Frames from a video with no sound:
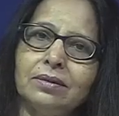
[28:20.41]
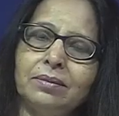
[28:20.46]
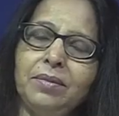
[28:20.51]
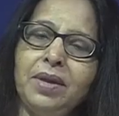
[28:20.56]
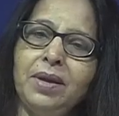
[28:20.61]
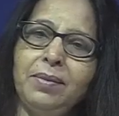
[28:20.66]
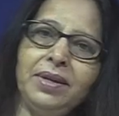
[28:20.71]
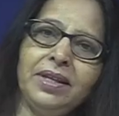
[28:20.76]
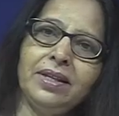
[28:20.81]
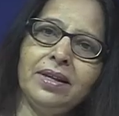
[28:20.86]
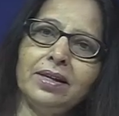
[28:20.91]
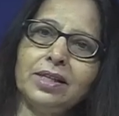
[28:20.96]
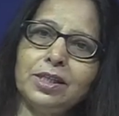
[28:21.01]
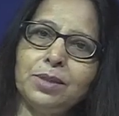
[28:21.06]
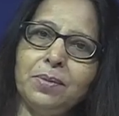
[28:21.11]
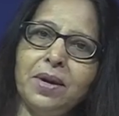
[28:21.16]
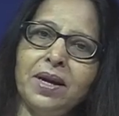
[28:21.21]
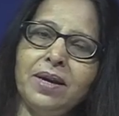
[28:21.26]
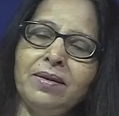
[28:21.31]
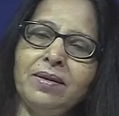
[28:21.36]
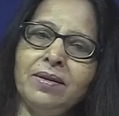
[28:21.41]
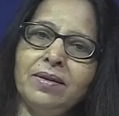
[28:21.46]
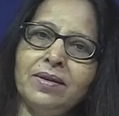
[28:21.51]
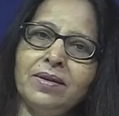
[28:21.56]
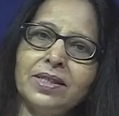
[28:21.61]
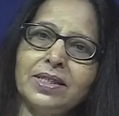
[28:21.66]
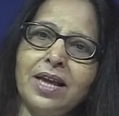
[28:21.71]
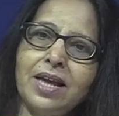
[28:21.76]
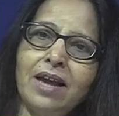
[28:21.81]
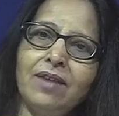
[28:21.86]
Maybe that is my
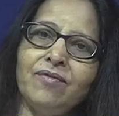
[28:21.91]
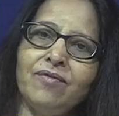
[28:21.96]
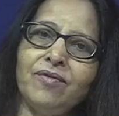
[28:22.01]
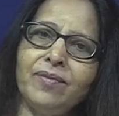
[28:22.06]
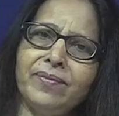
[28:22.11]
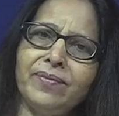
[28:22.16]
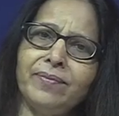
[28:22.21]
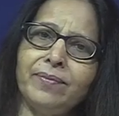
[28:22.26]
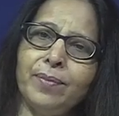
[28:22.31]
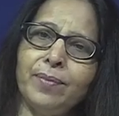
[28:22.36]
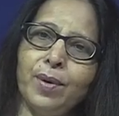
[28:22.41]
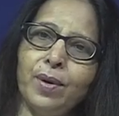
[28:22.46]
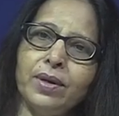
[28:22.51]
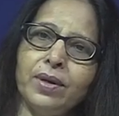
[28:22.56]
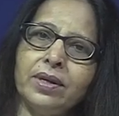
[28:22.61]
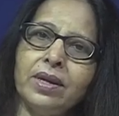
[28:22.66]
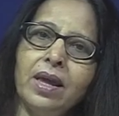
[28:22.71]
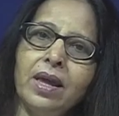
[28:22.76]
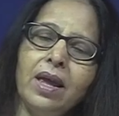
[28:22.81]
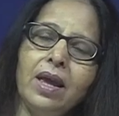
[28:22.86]
standpoint.